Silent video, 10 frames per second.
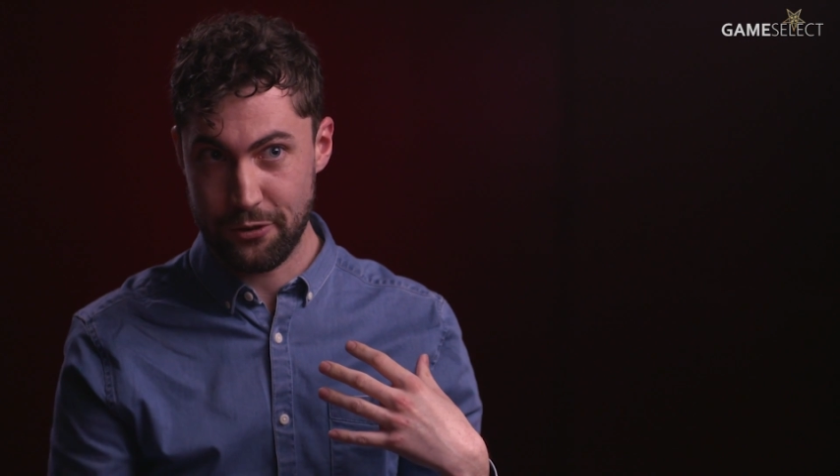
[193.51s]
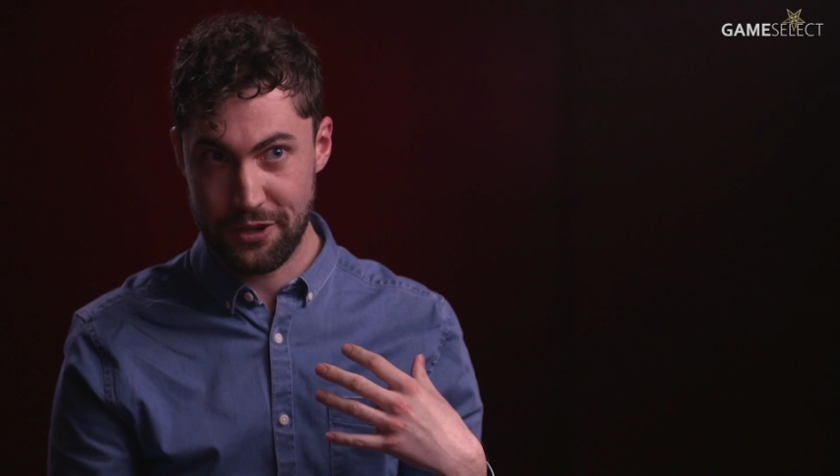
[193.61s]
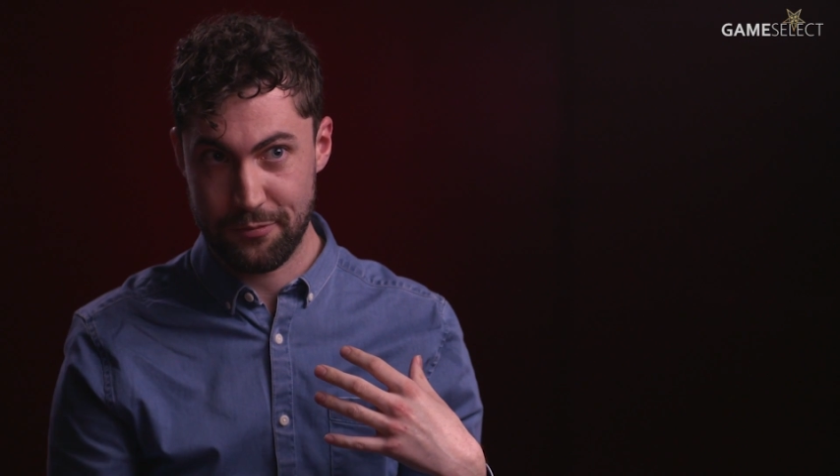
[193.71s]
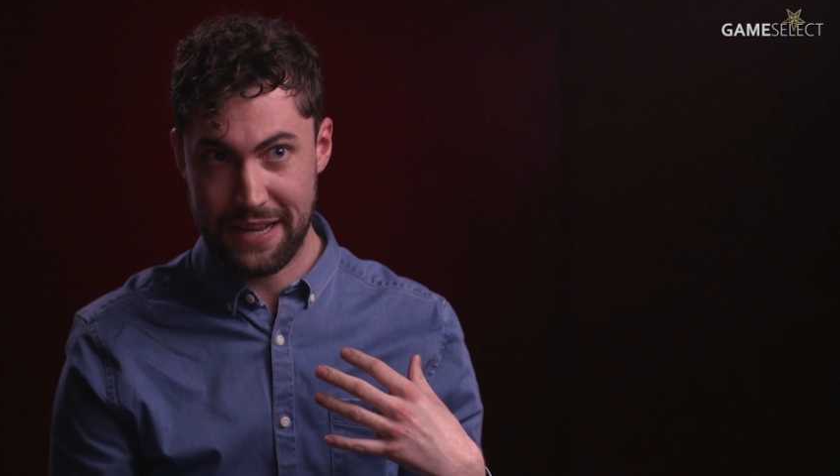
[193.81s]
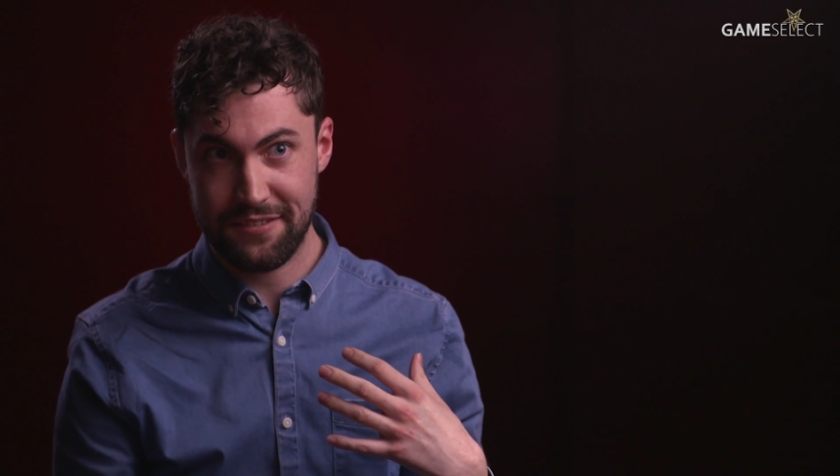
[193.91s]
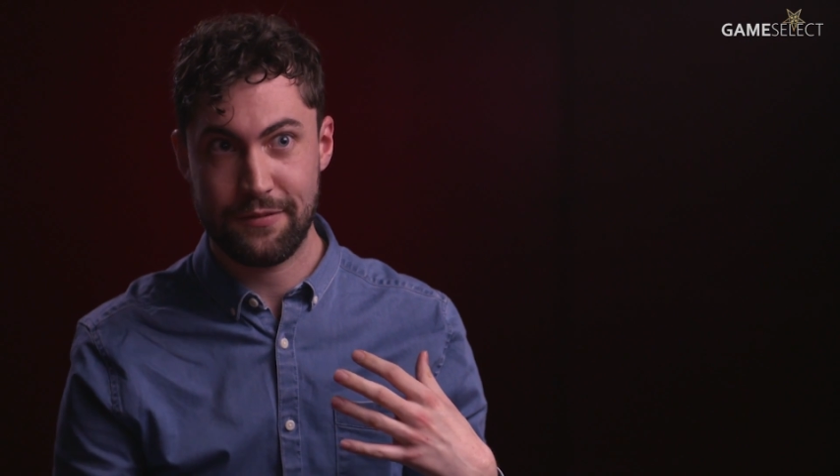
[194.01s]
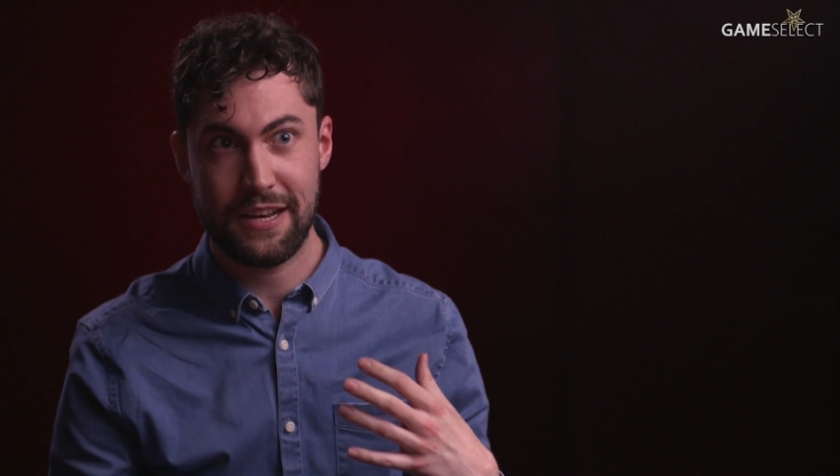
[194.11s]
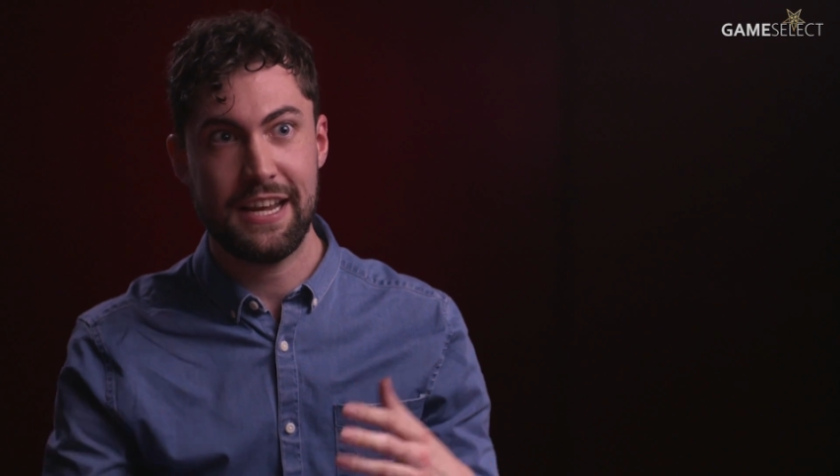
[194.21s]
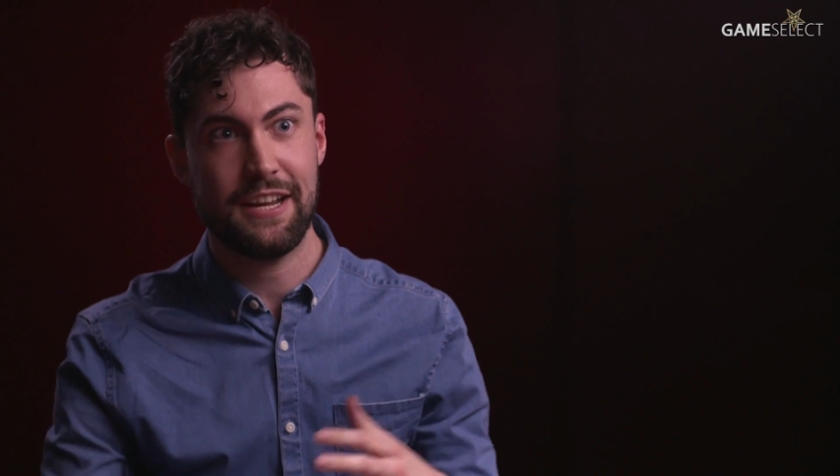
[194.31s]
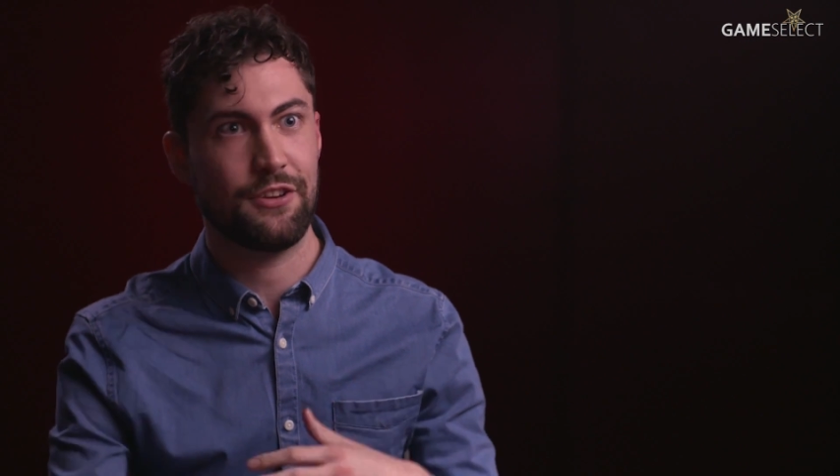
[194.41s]
almost
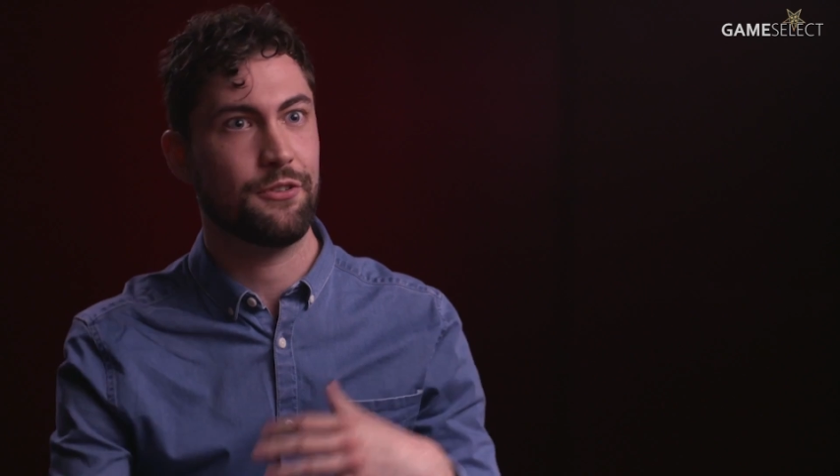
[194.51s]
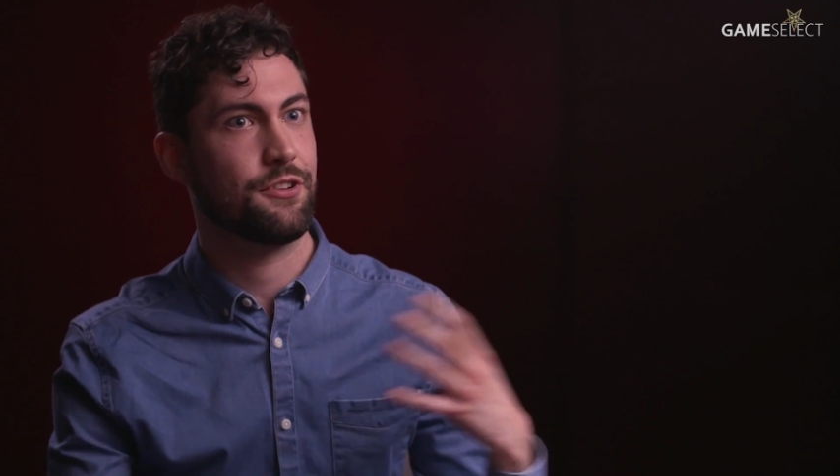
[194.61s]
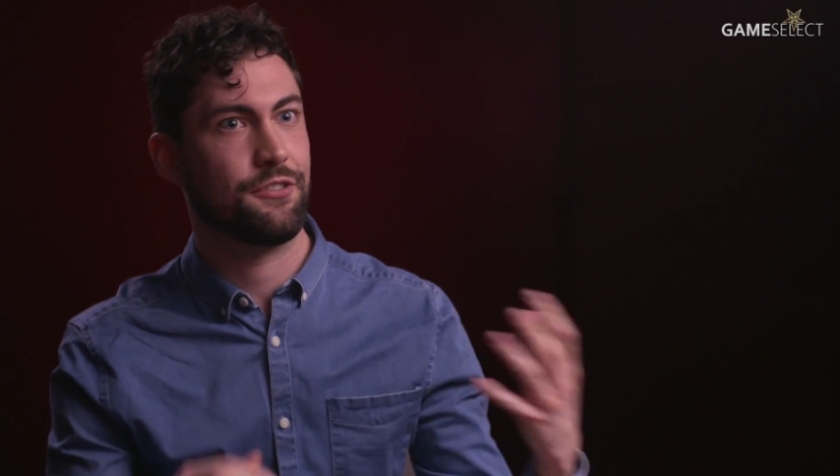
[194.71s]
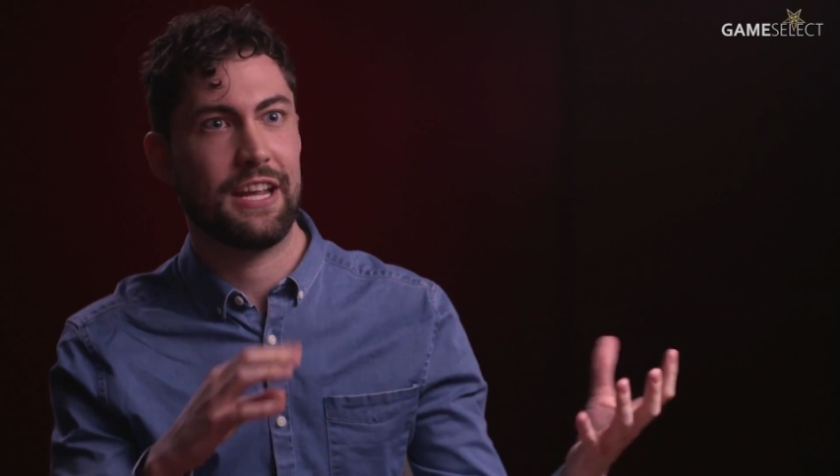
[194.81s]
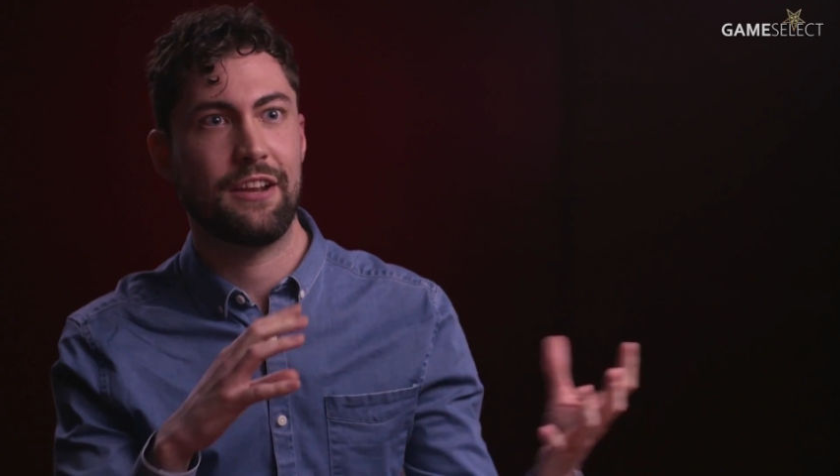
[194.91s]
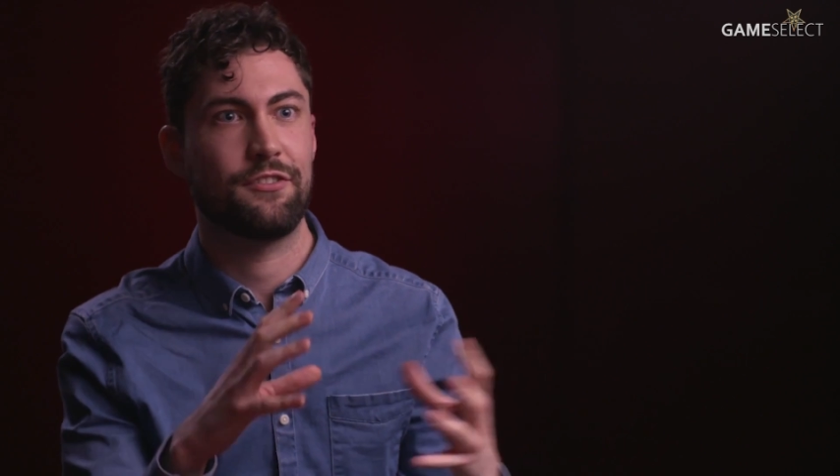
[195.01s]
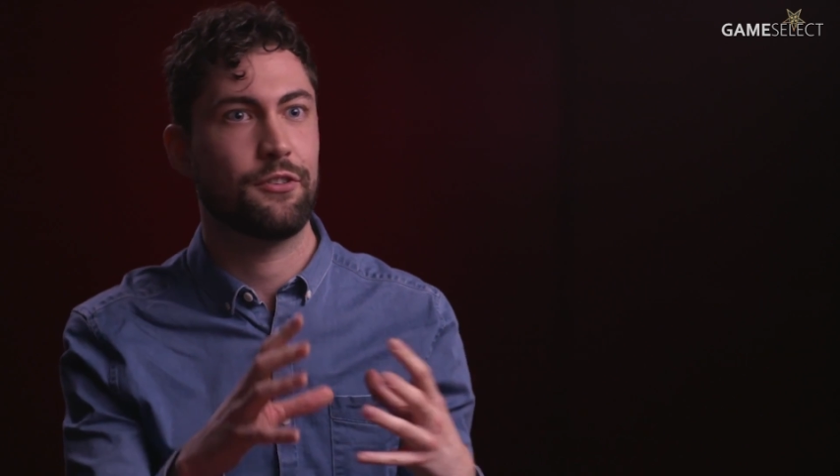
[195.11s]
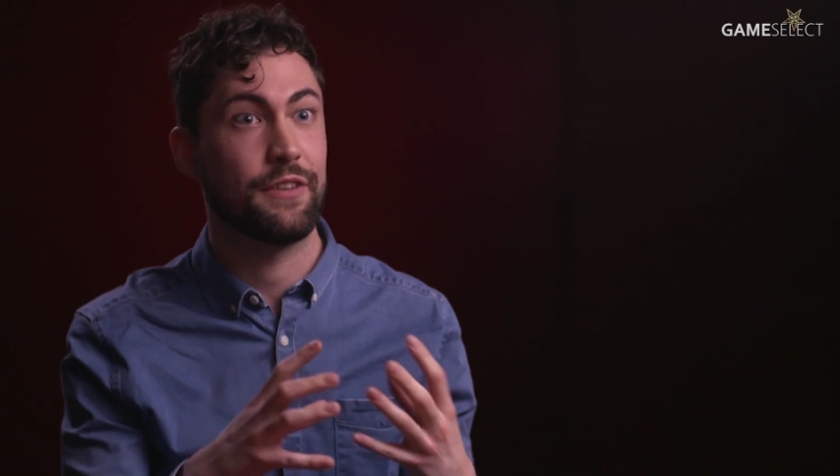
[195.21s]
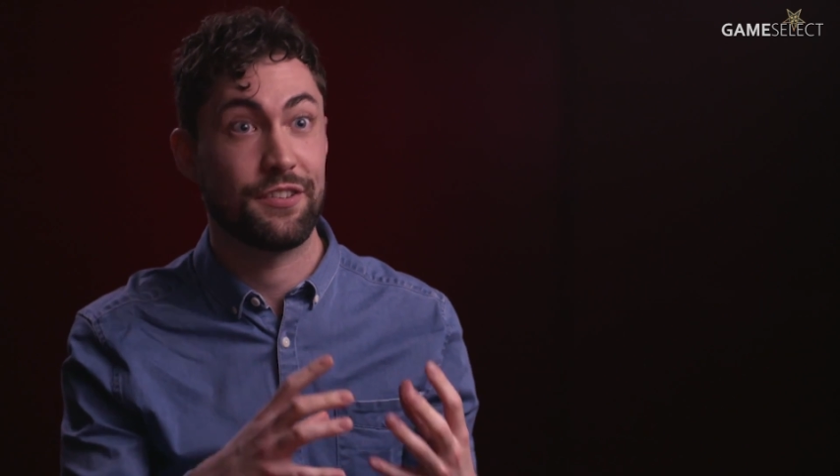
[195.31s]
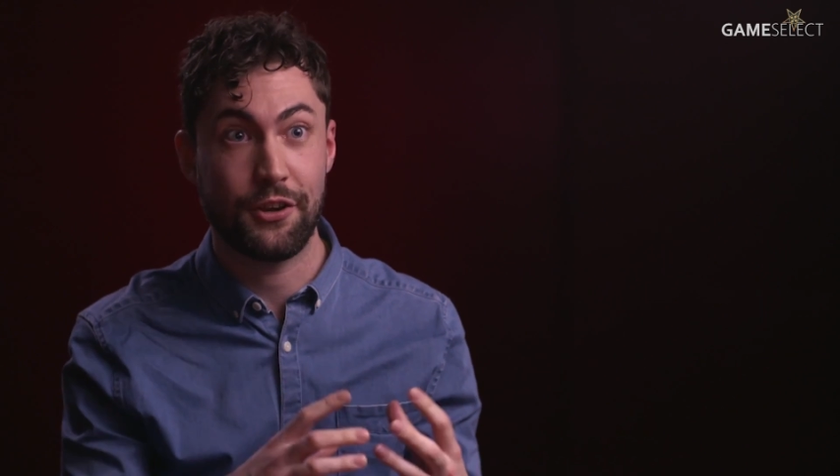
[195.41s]
passively and you're just in a
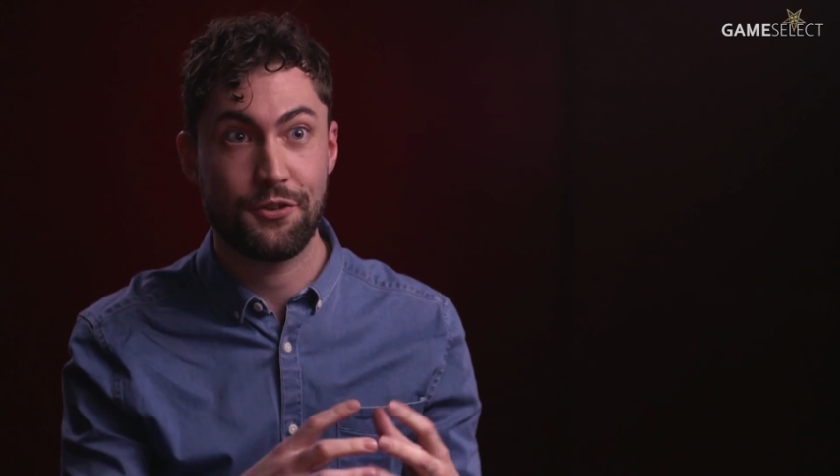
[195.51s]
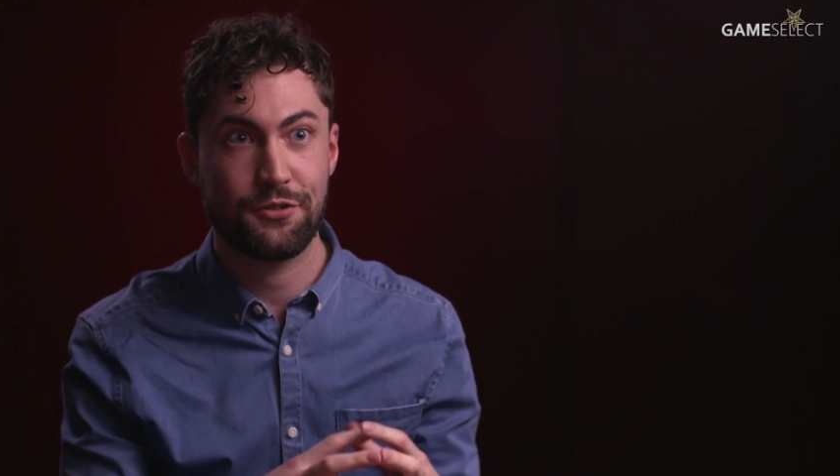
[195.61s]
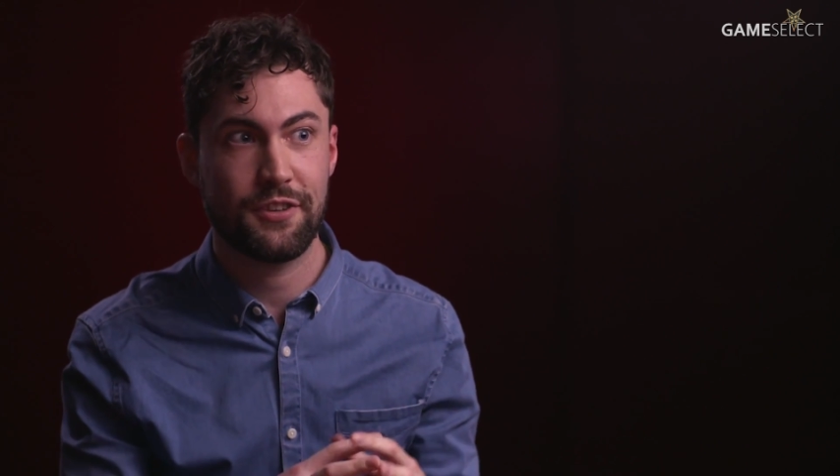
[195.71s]
sort of a social